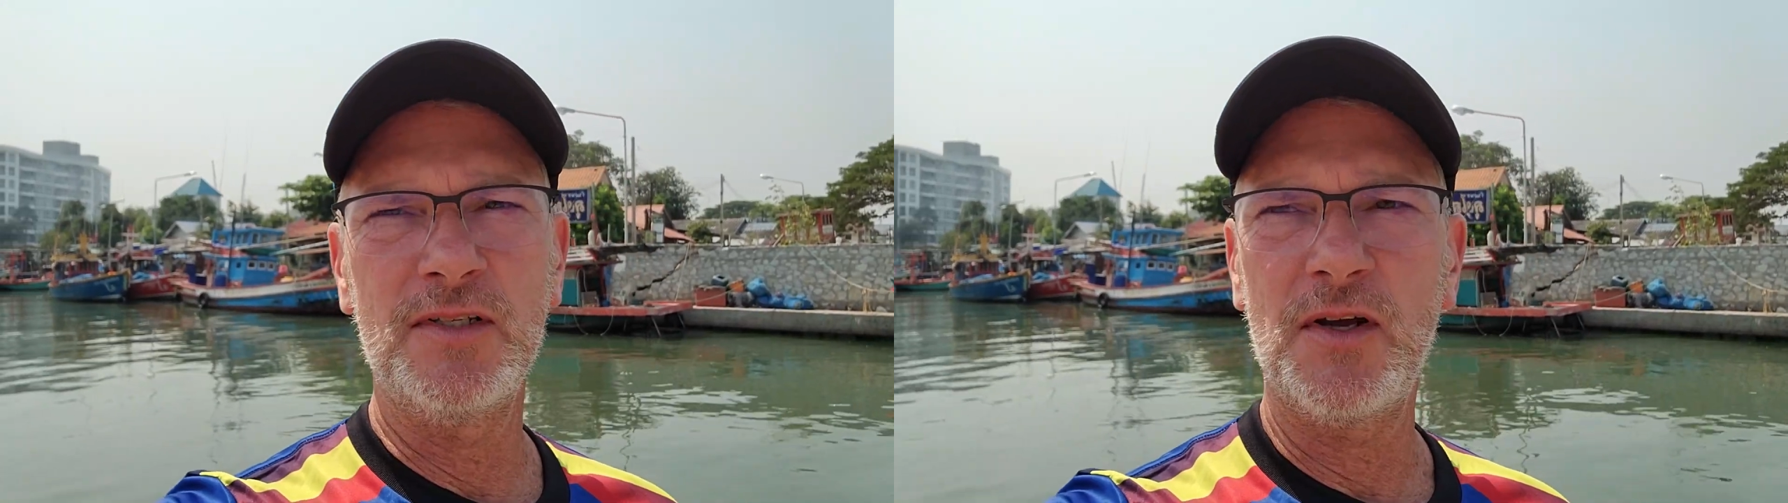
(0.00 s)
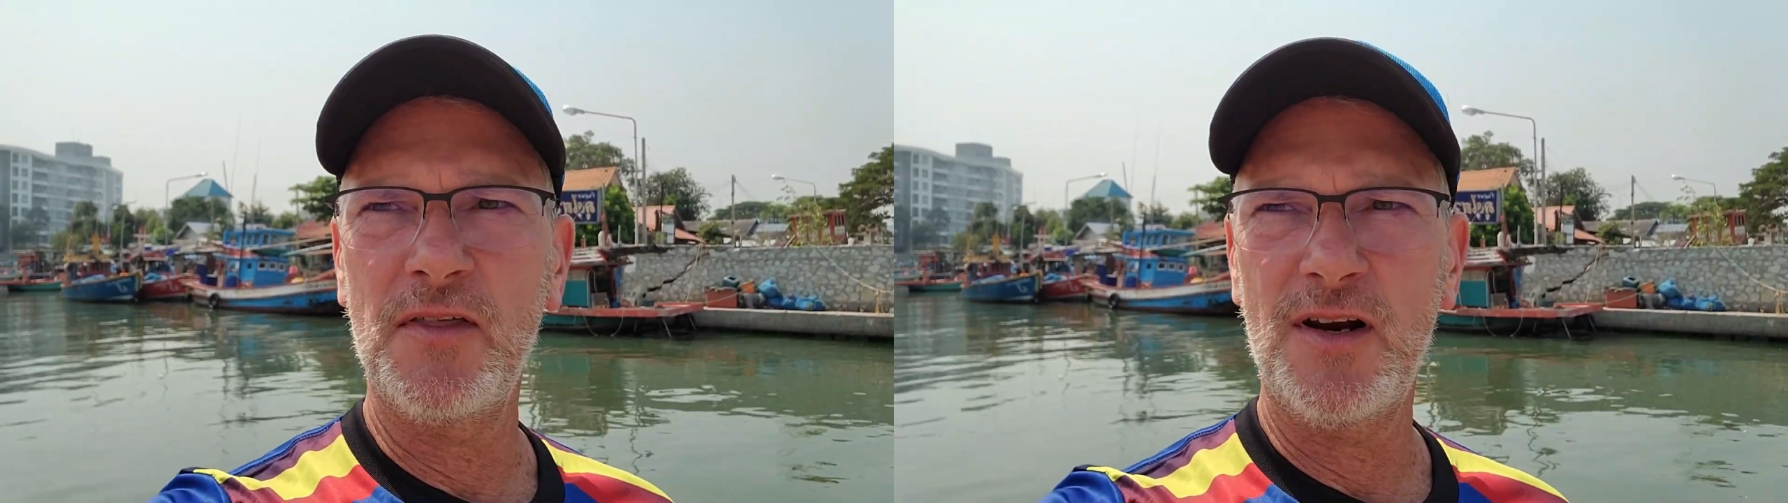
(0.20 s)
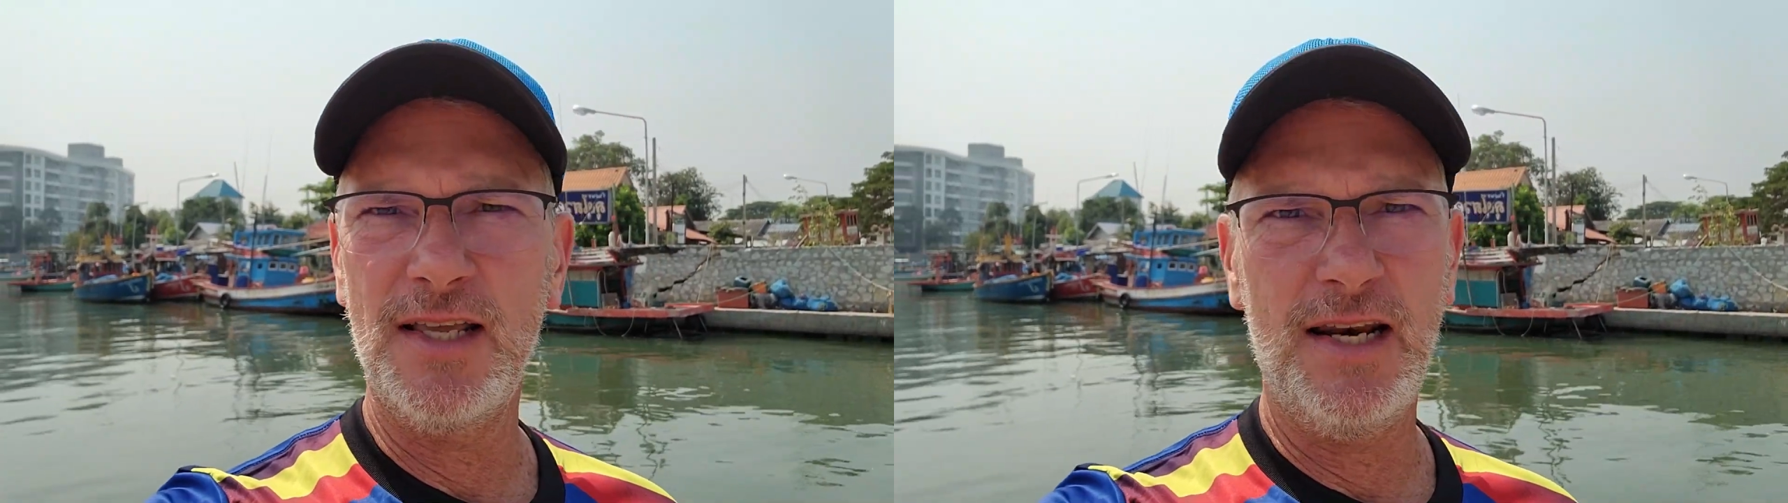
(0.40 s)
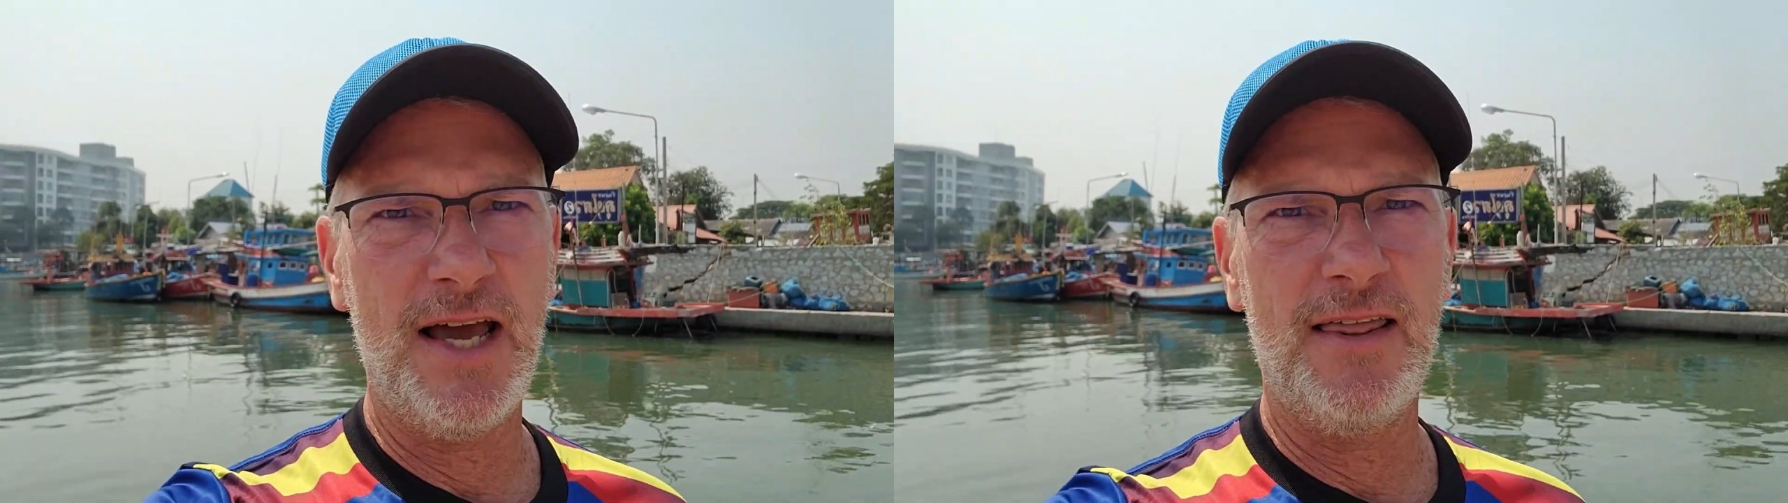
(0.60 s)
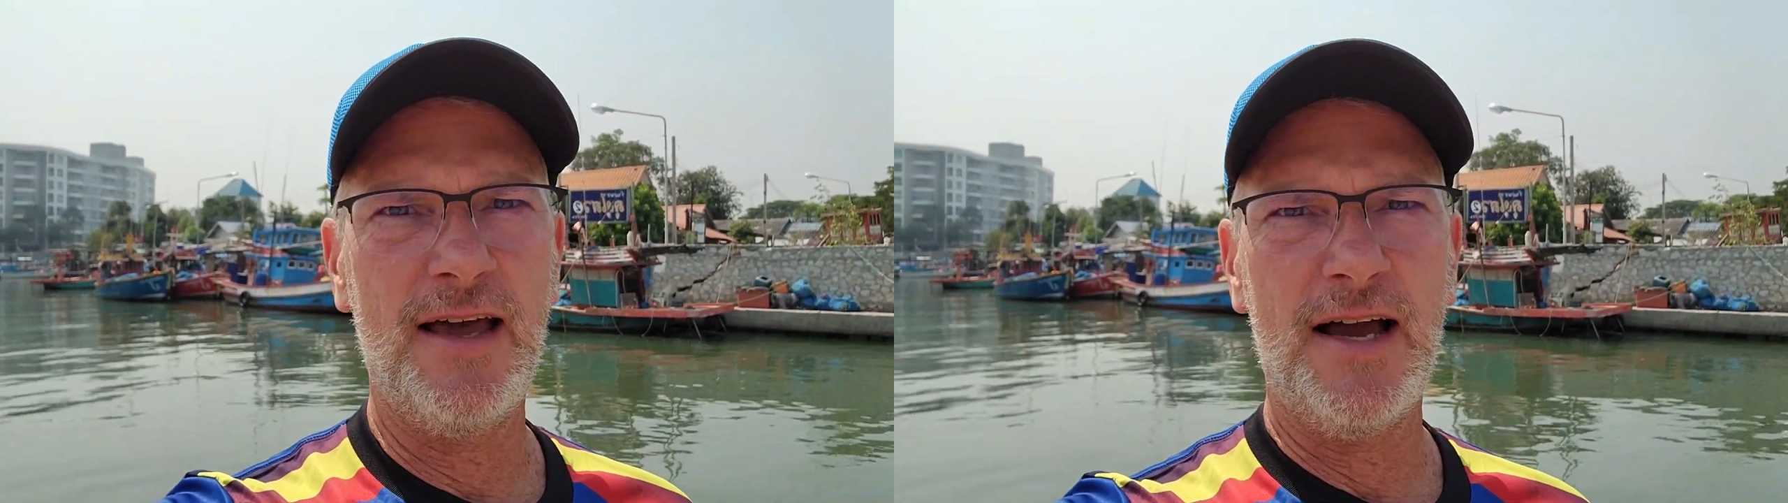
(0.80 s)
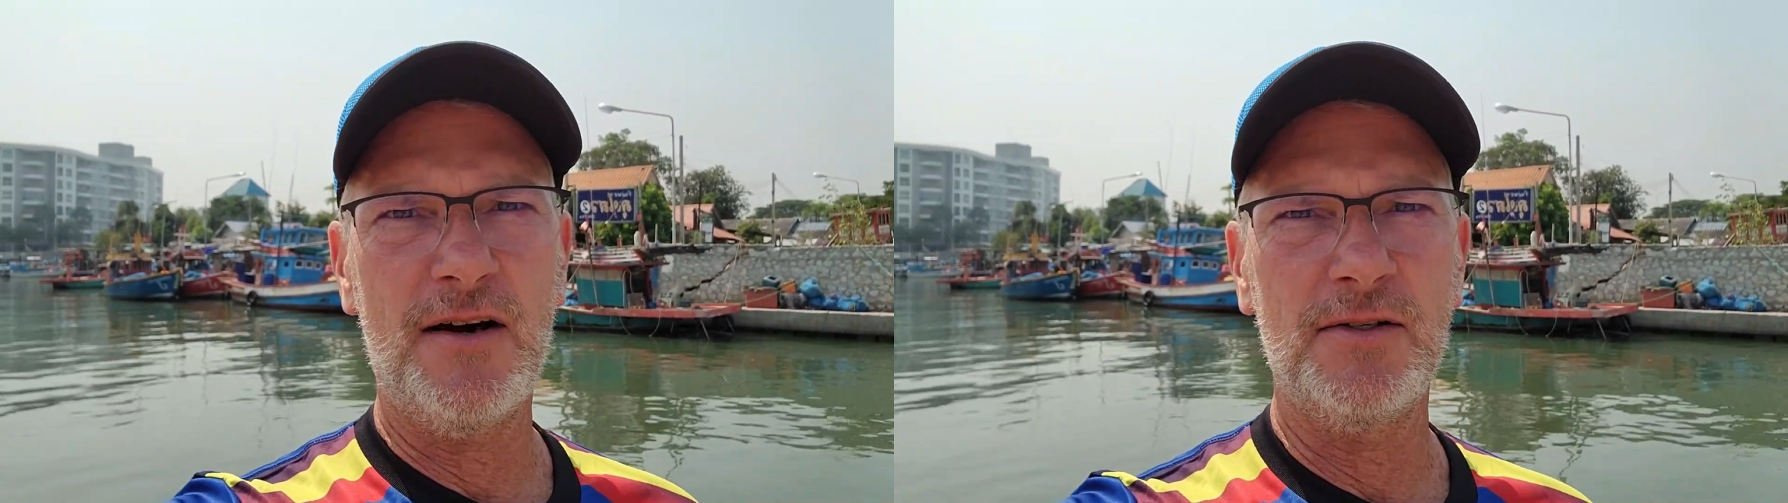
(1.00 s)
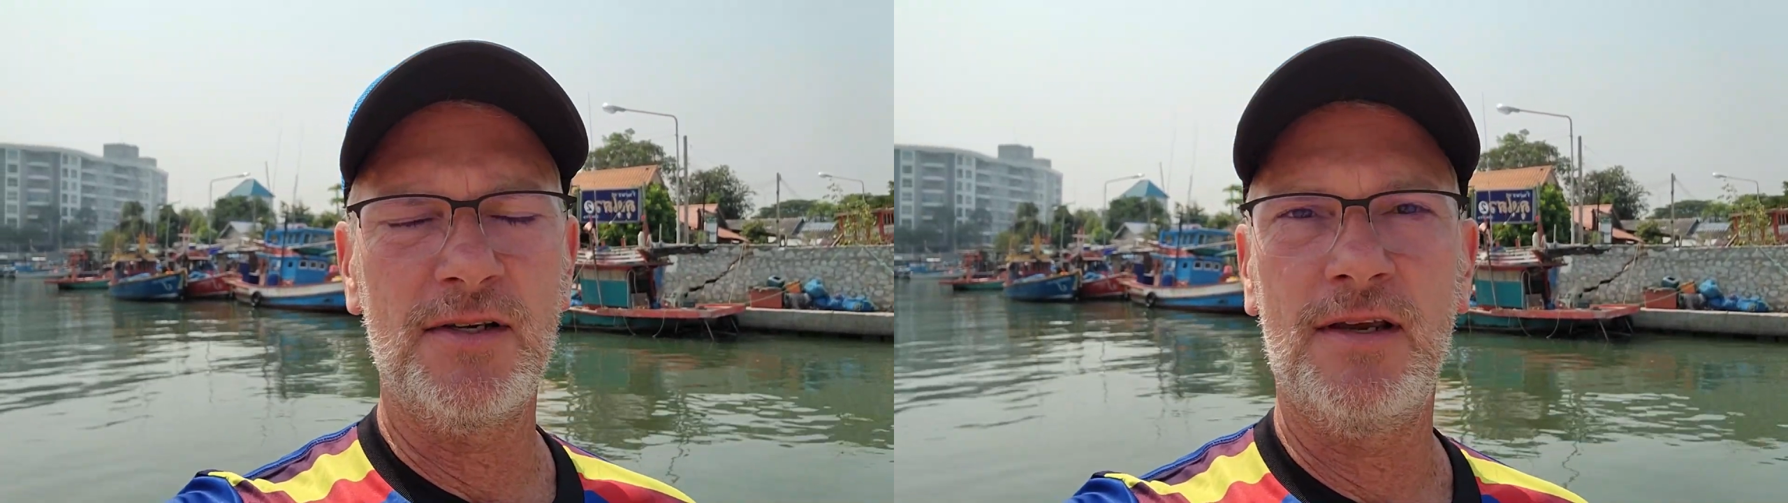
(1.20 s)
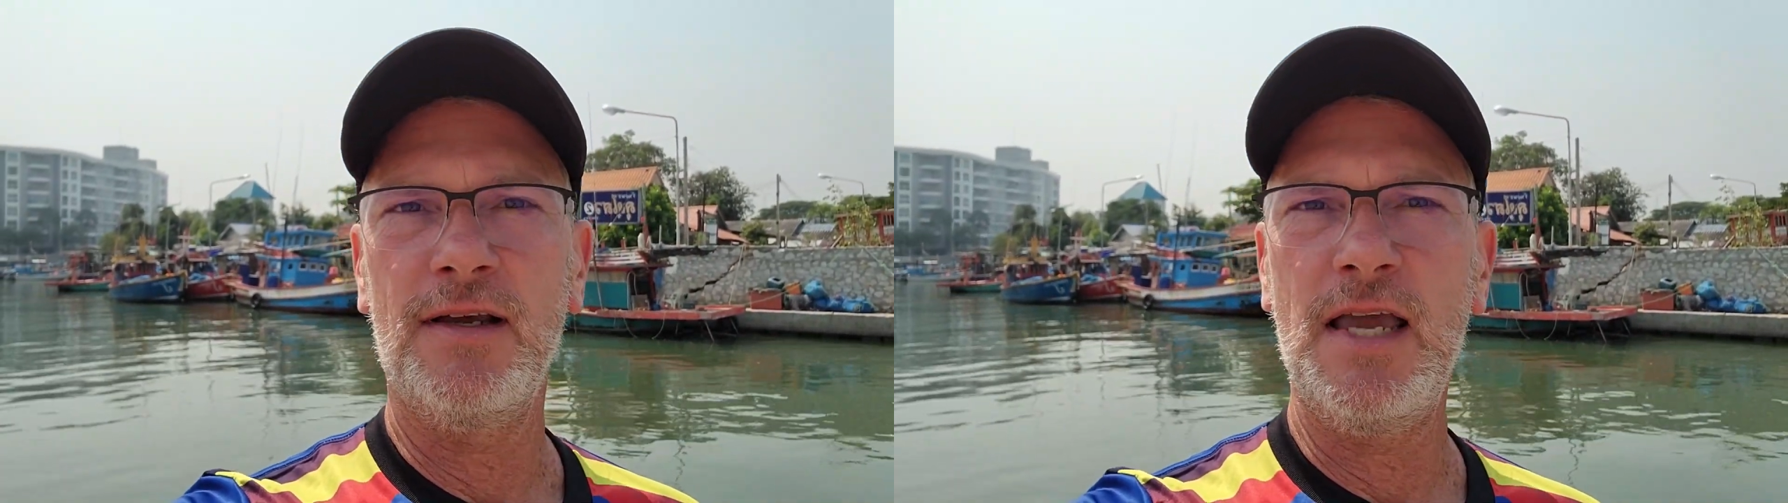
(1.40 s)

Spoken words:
so I thought I'd get out of the house.